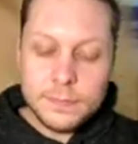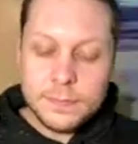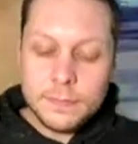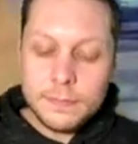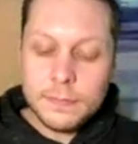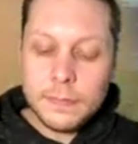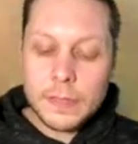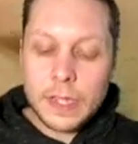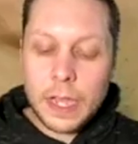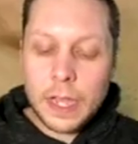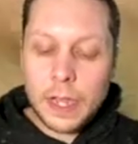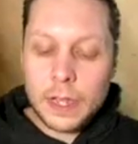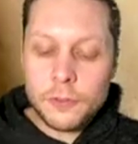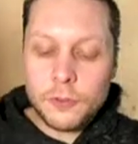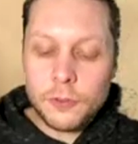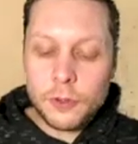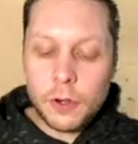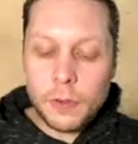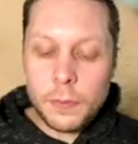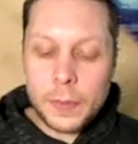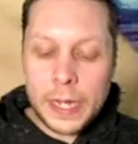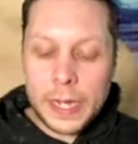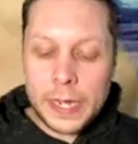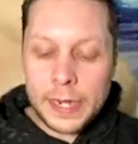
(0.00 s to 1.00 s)

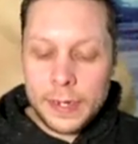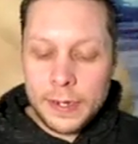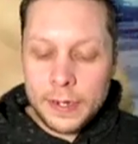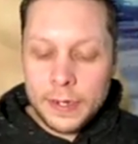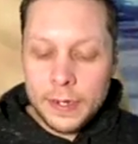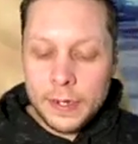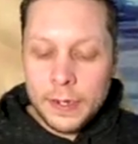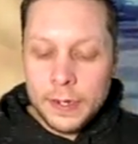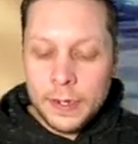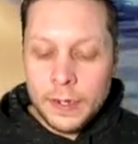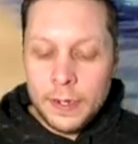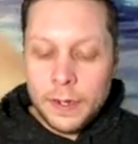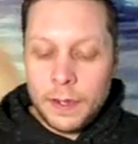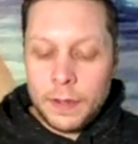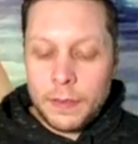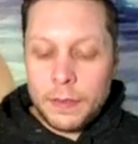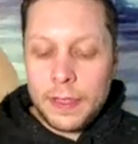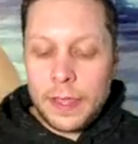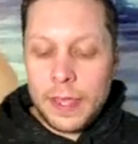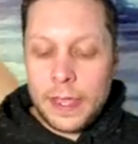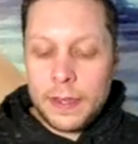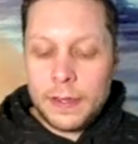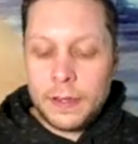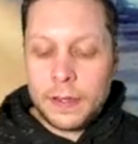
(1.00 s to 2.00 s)
Dromai.
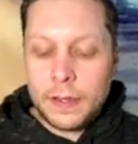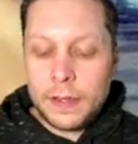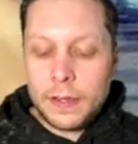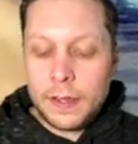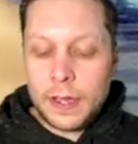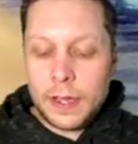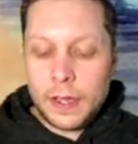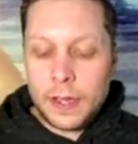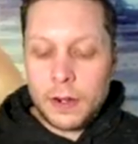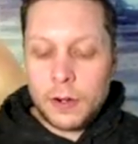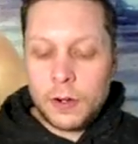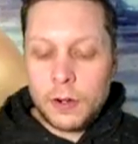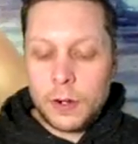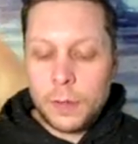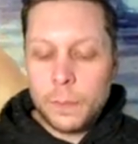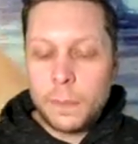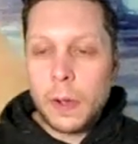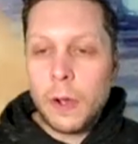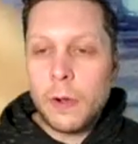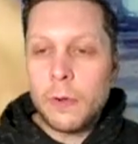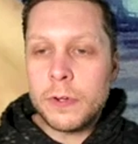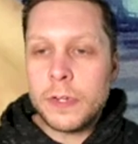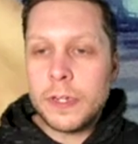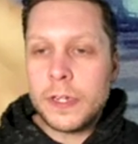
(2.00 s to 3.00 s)
Then her
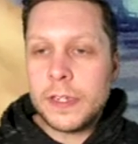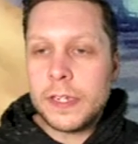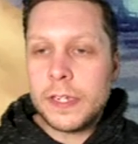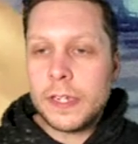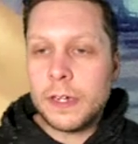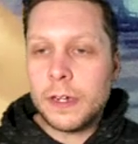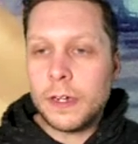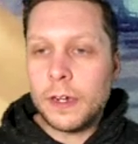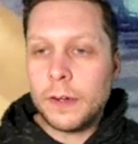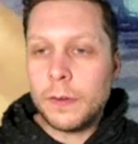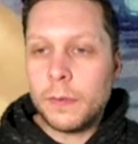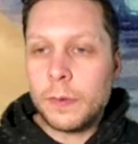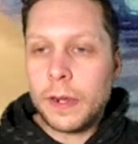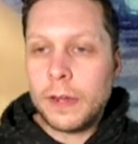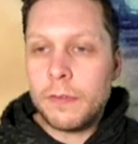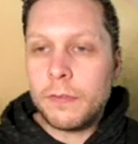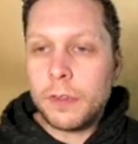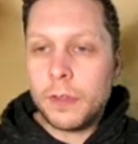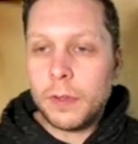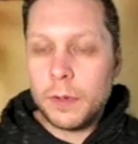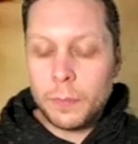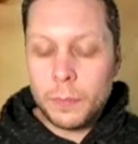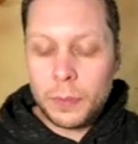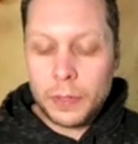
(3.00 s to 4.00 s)
opponent here, whatever
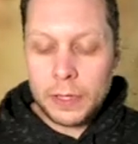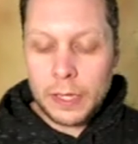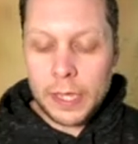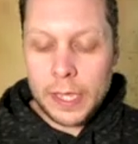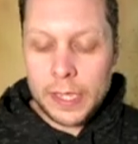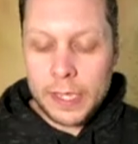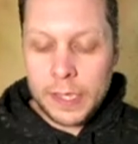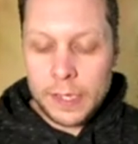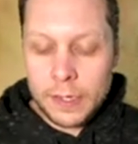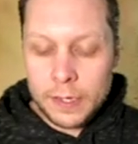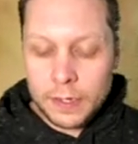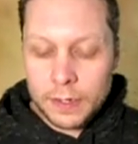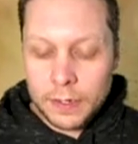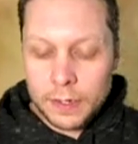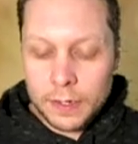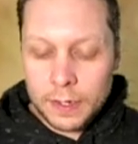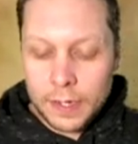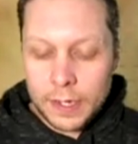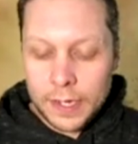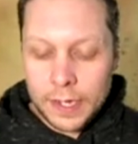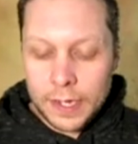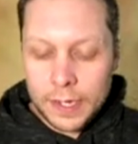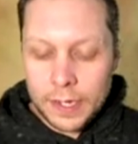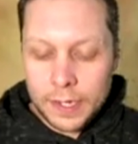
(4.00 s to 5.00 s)
they're playing,
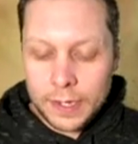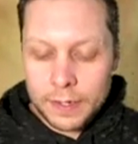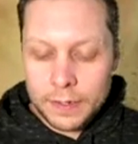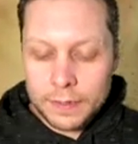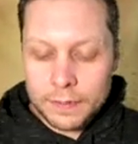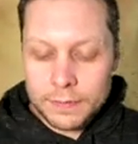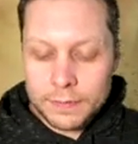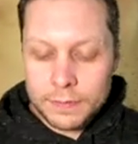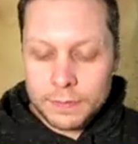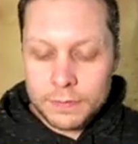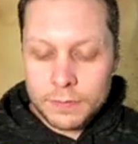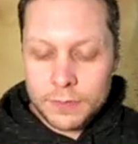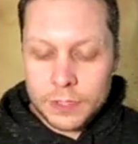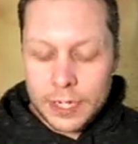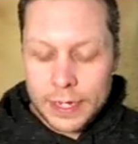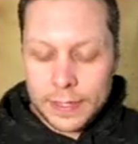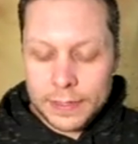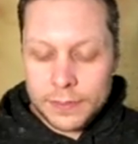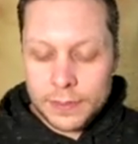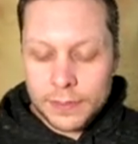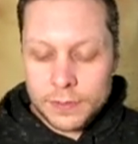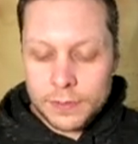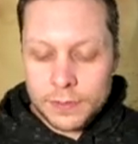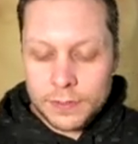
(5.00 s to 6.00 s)

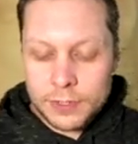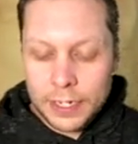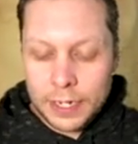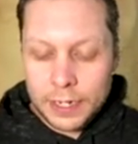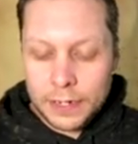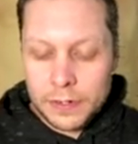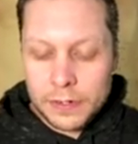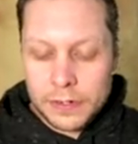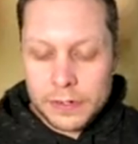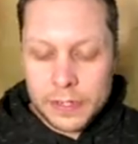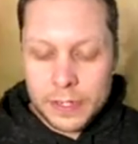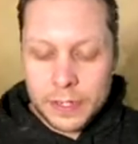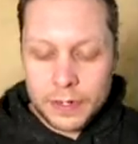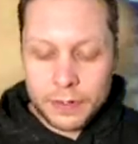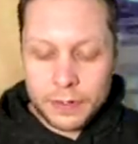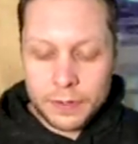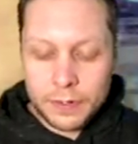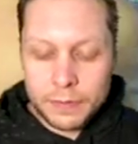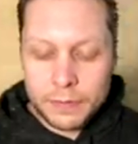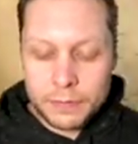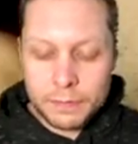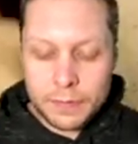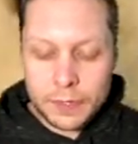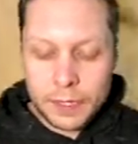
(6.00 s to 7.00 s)
chess, checkers, I don't
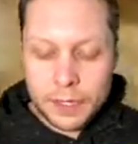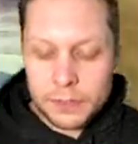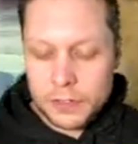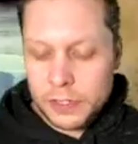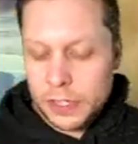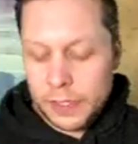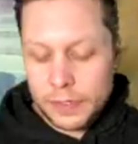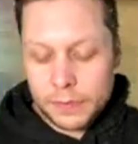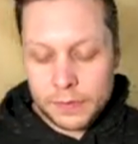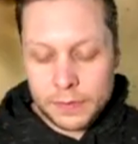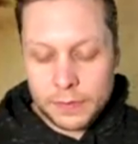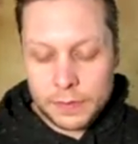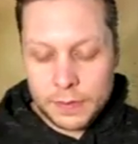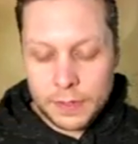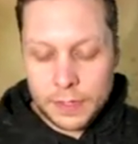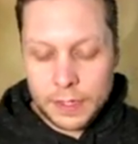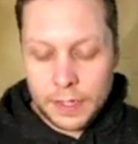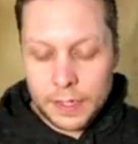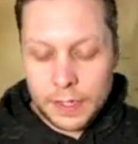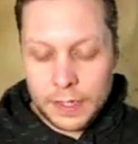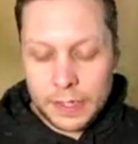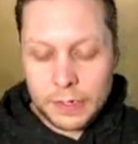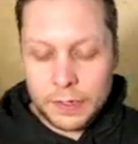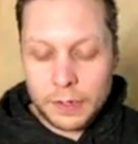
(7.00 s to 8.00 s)
know, not chess,
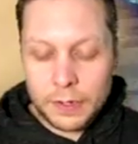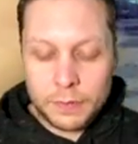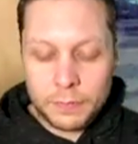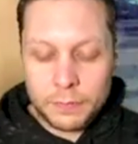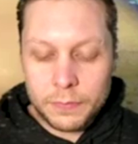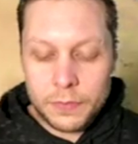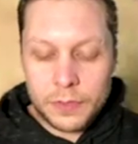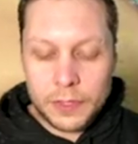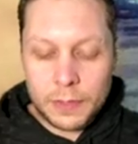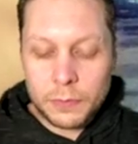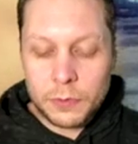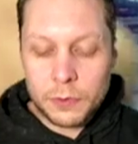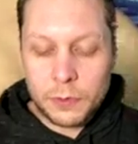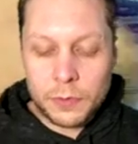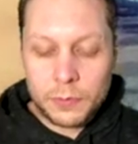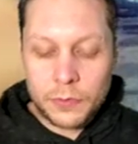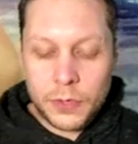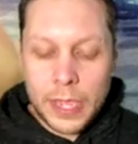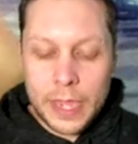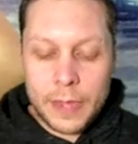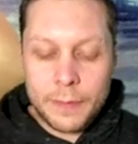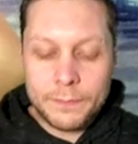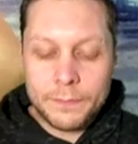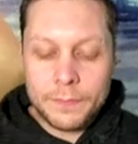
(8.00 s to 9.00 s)
I don't know, some sort of
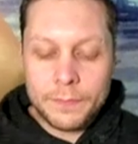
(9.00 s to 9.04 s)
game.